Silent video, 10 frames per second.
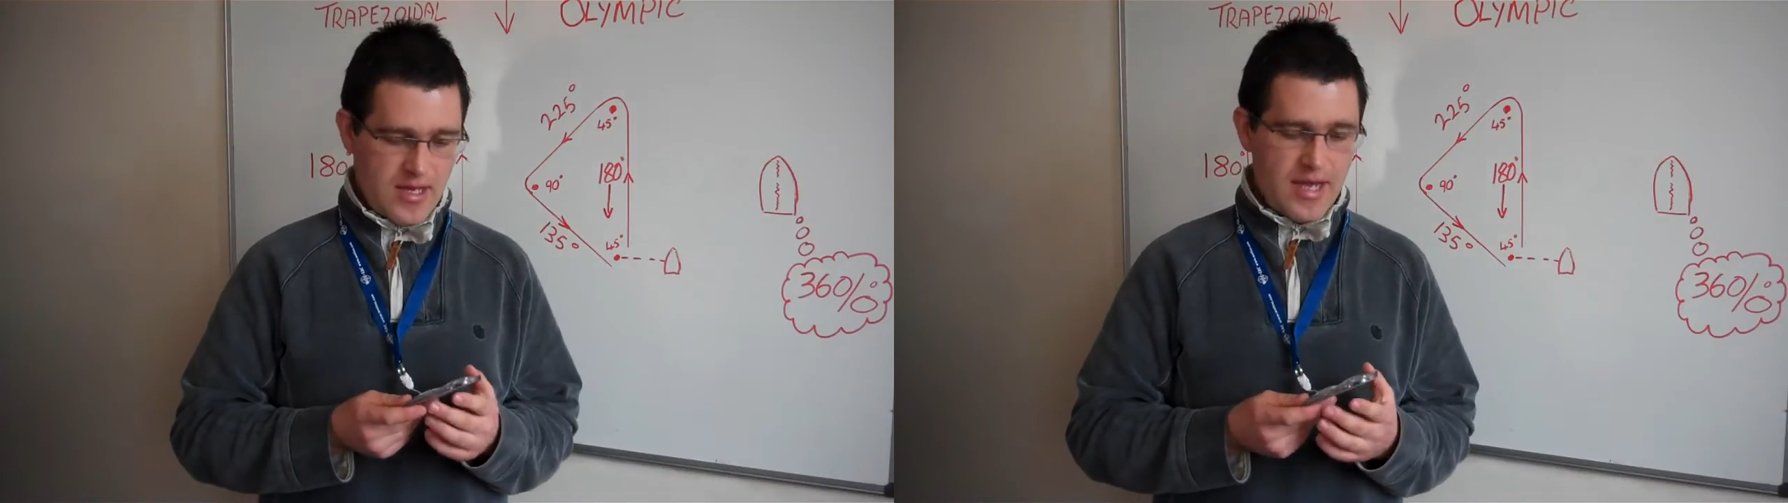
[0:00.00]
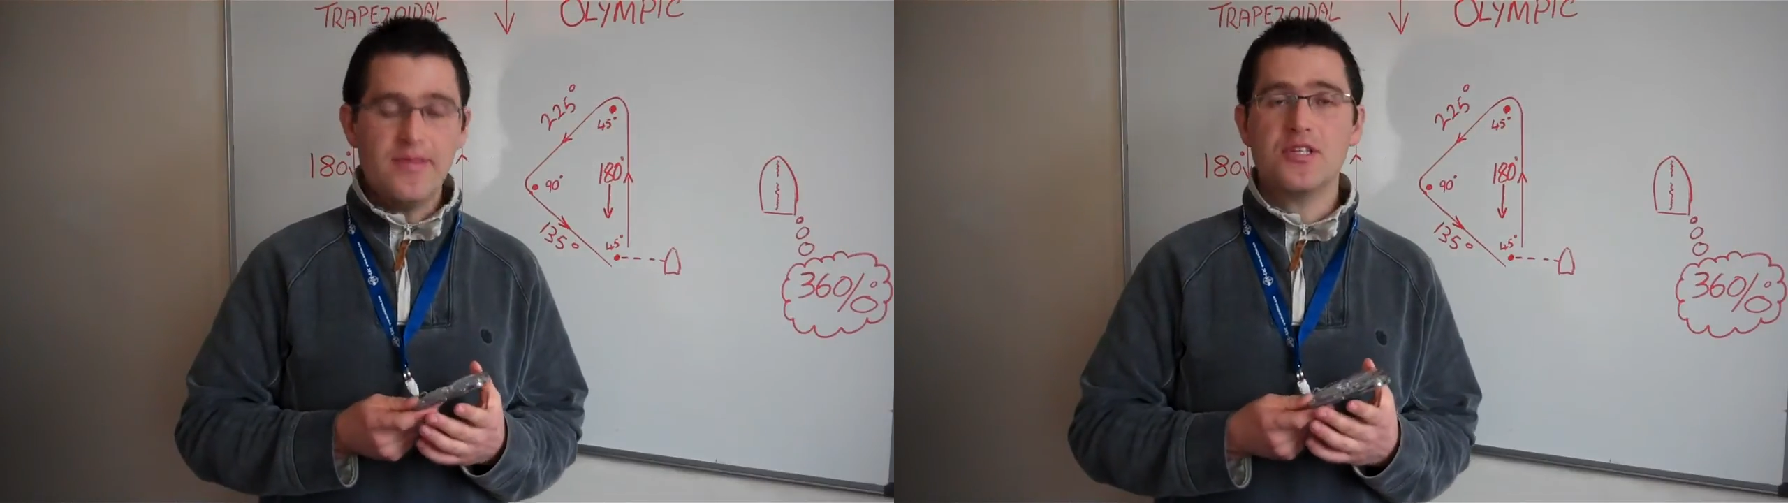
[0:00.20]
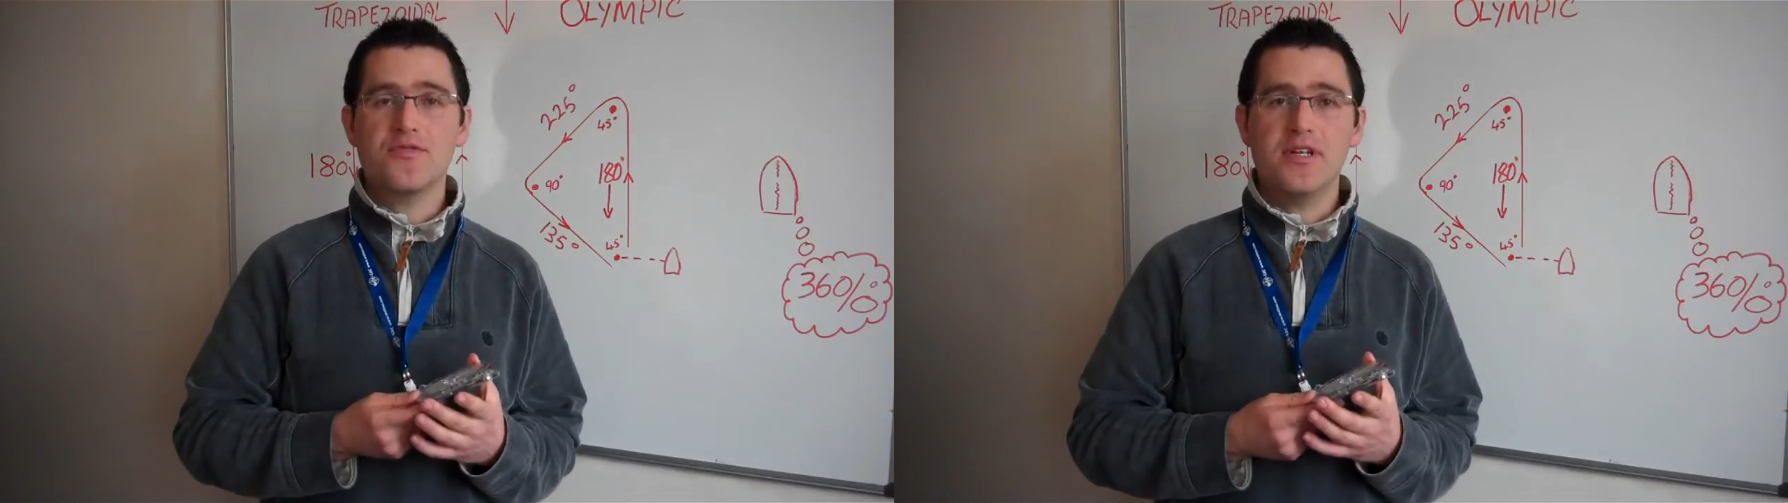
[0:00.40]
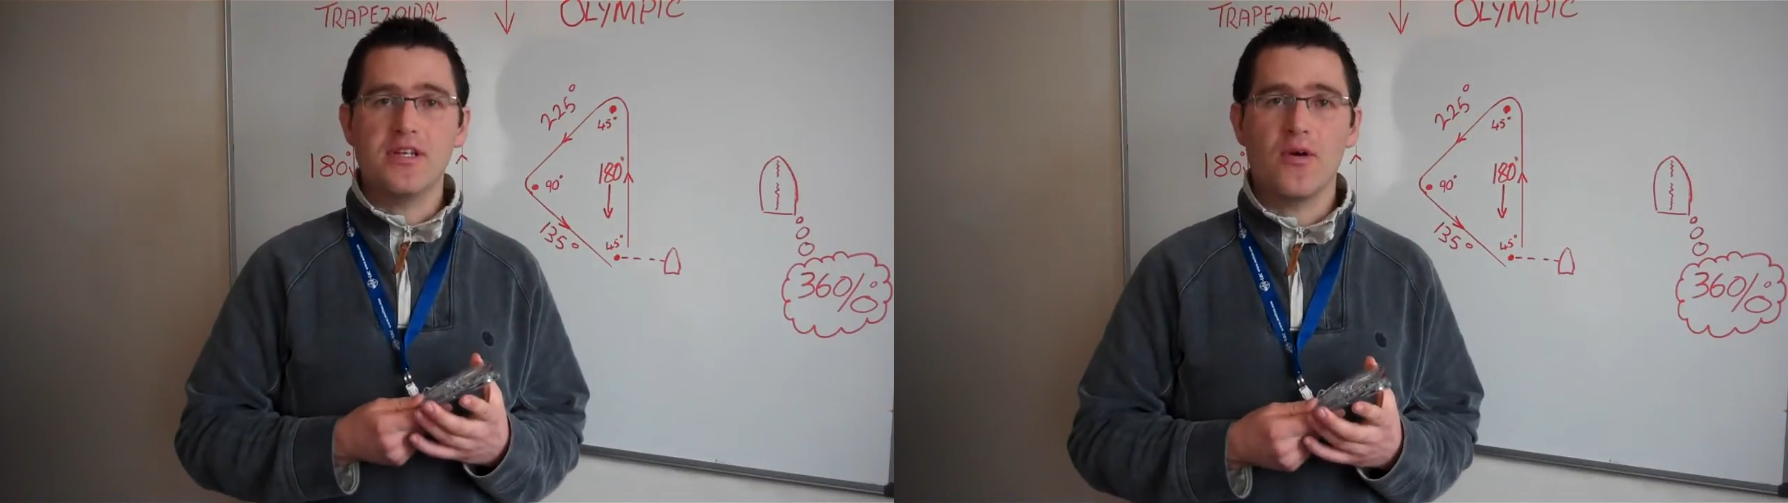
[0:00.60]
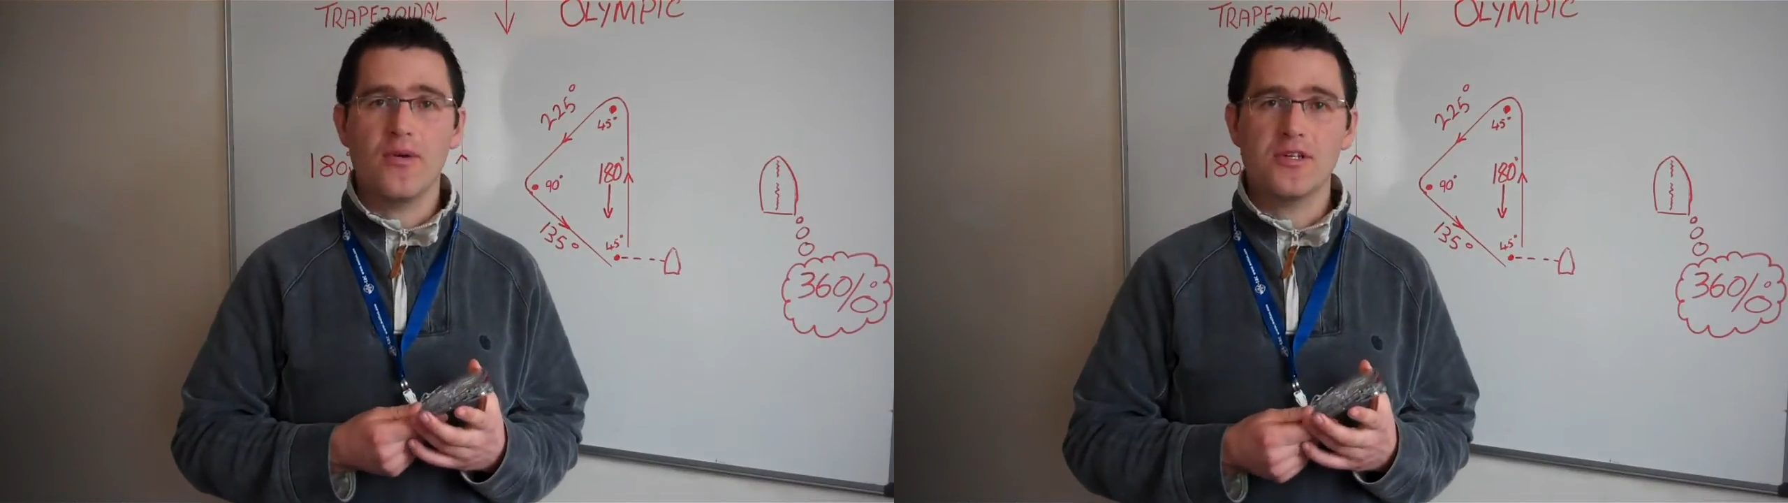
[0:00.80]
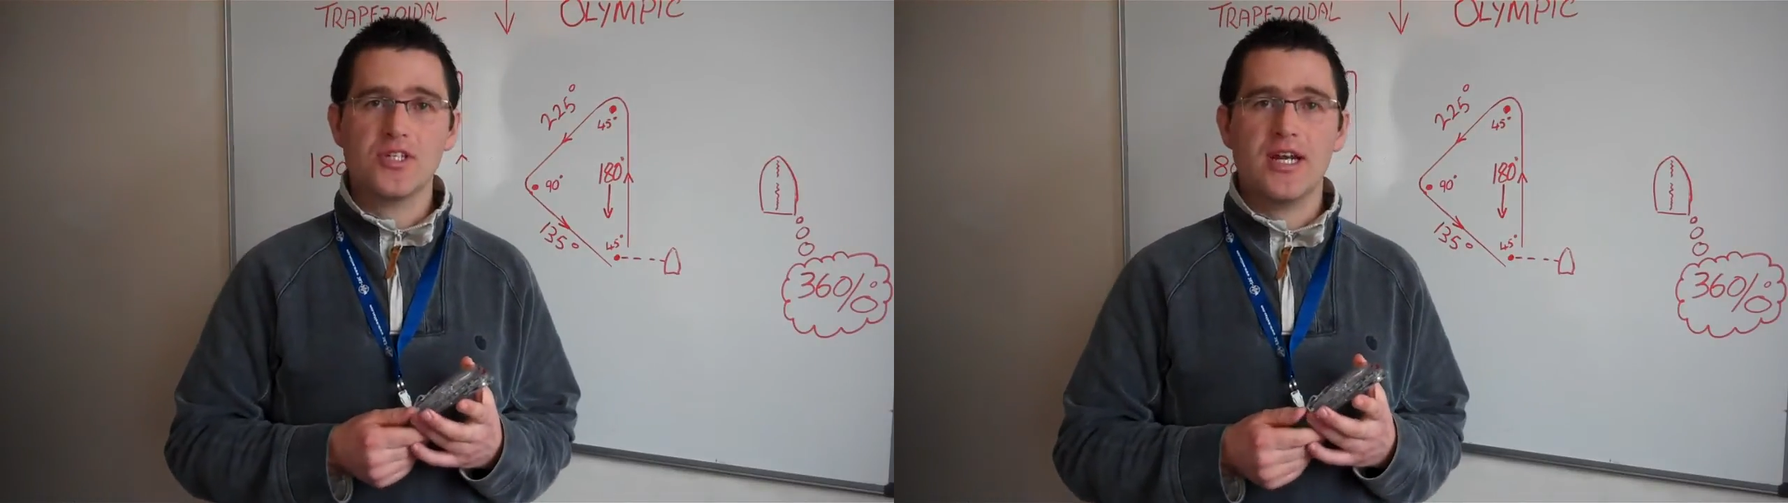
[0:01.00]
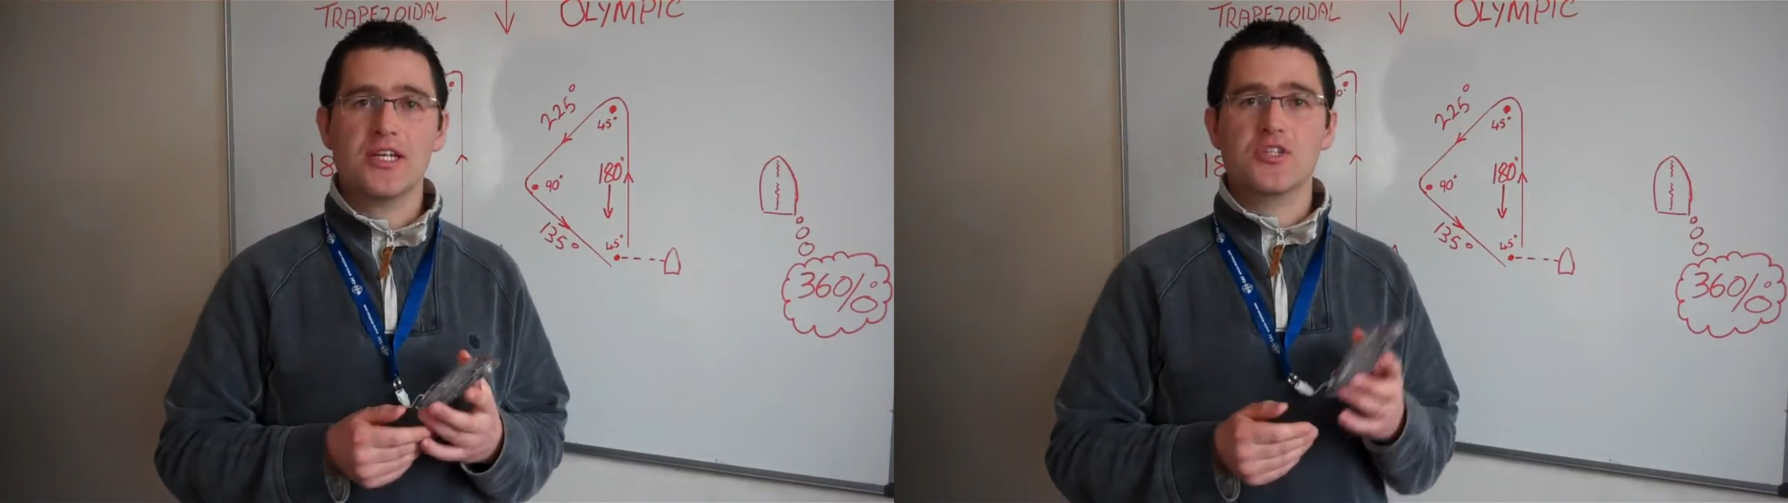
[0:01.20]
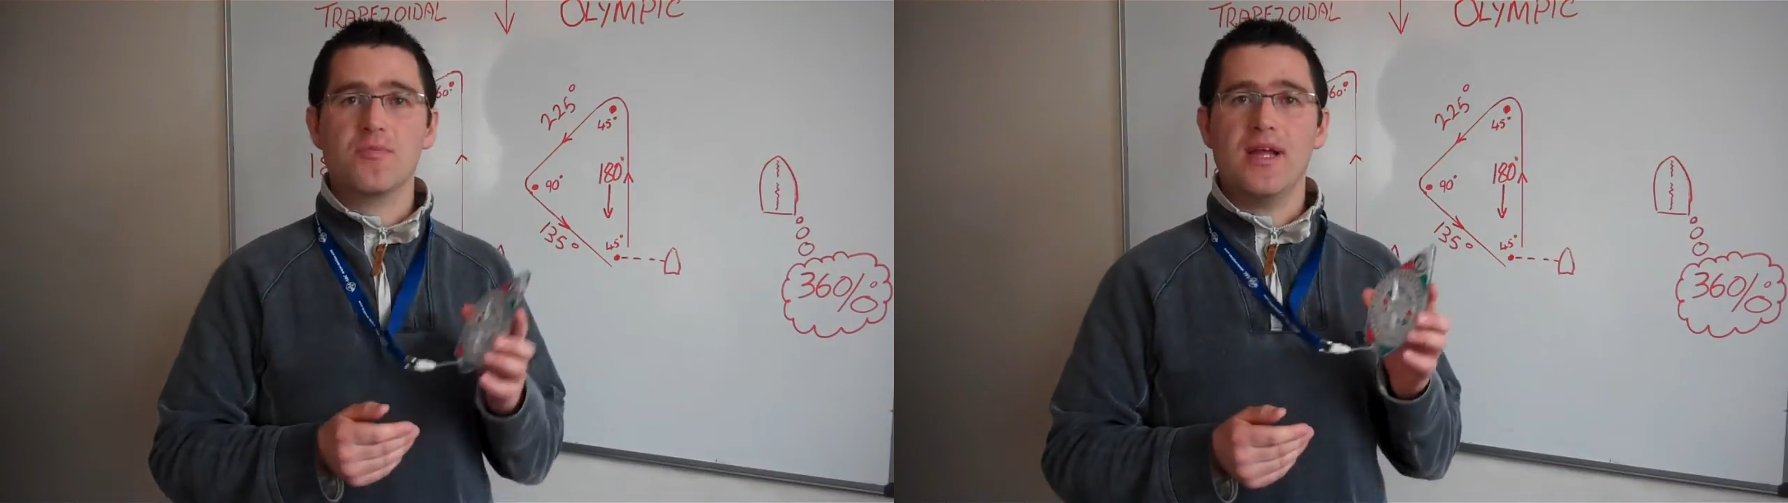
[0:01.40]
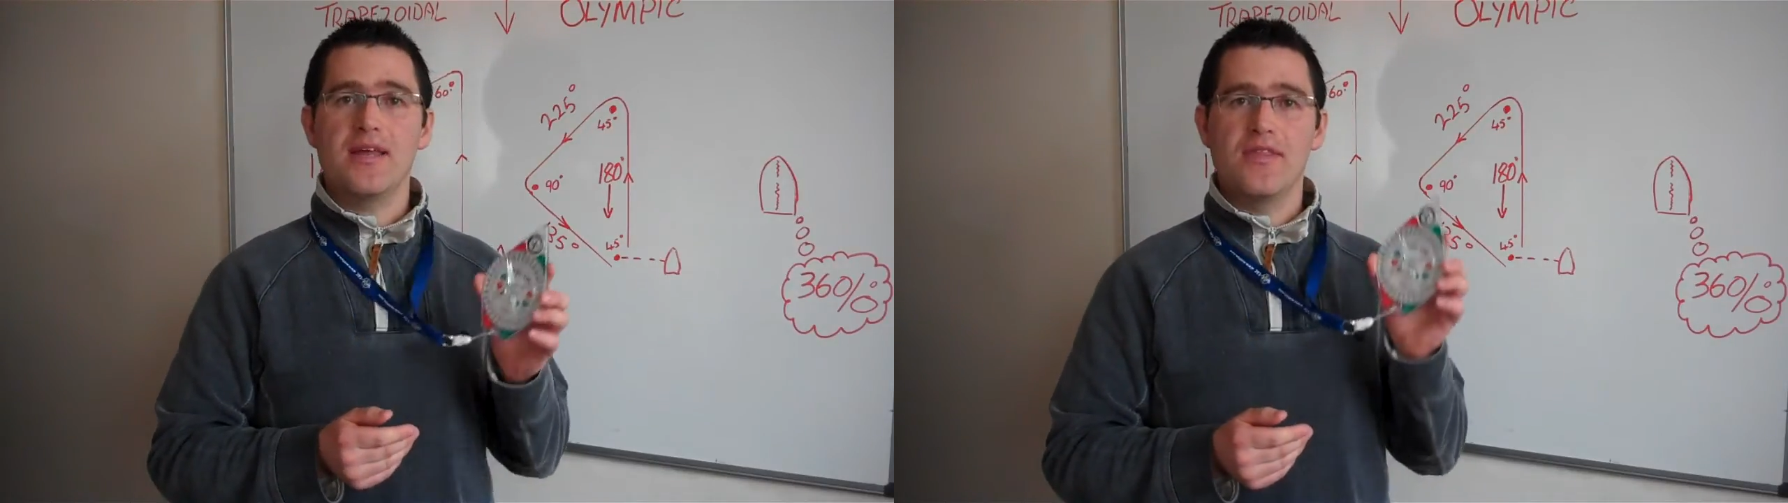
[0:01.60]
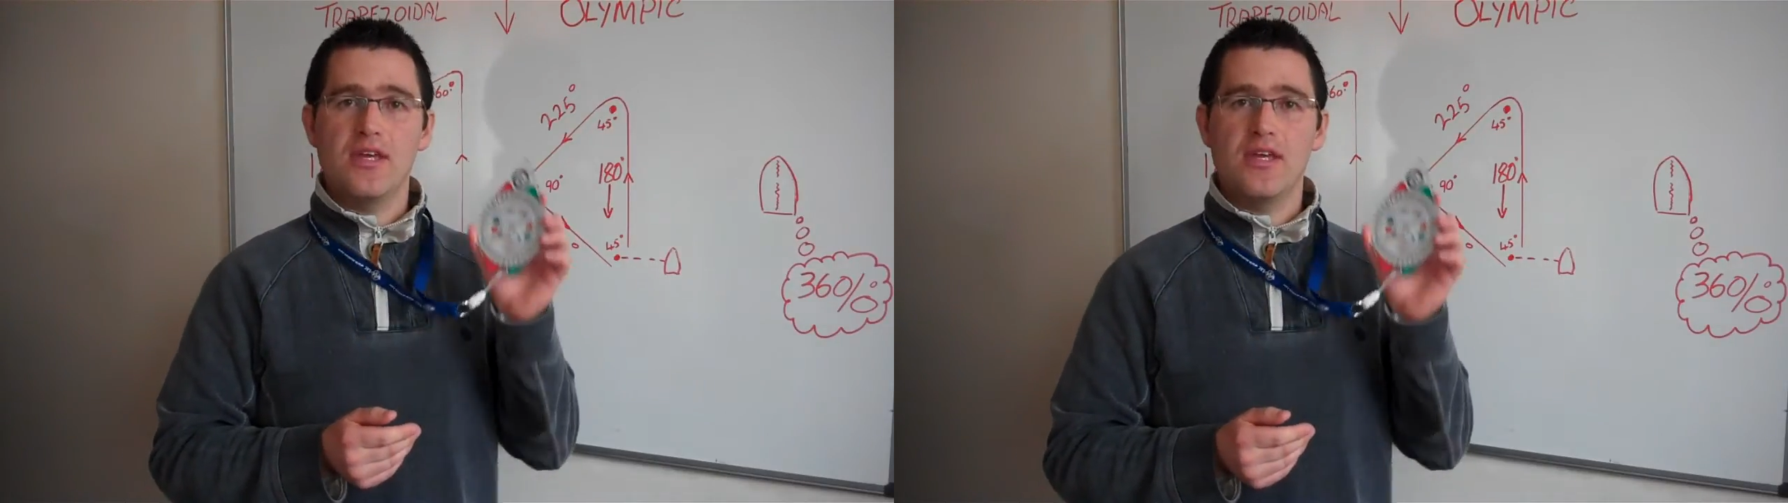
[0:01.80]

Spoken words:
In this video, I'm going to try and explain